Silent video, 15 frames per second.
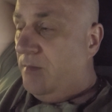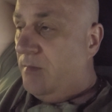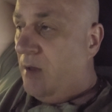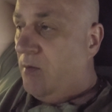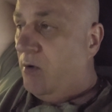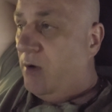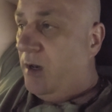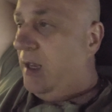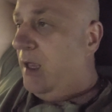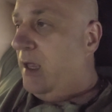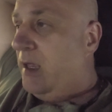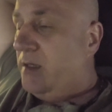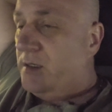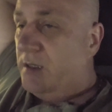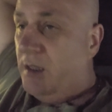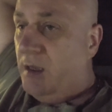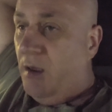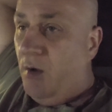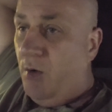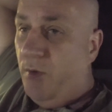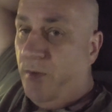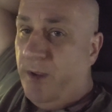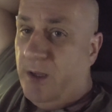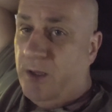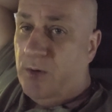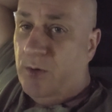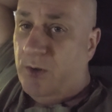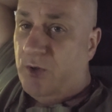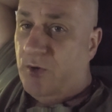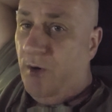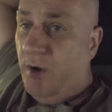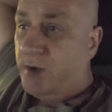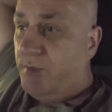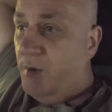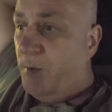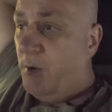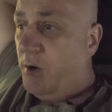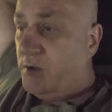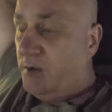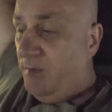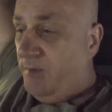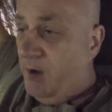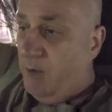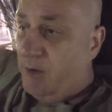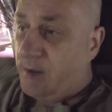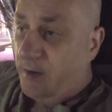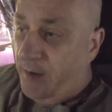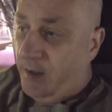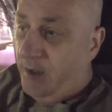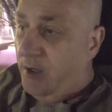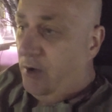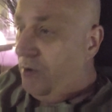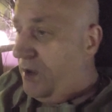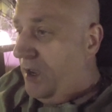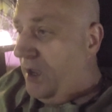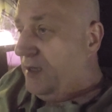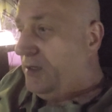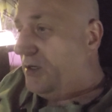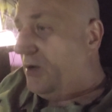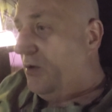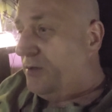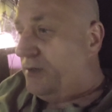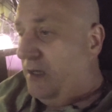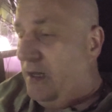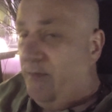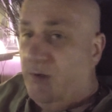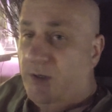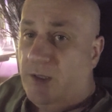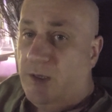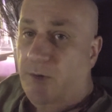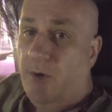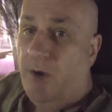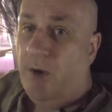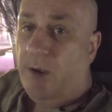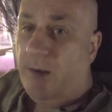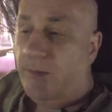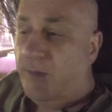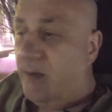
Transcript: I'm not going to get into the whole things on the strikes. My personal view is I think the UK's cost of living is too high.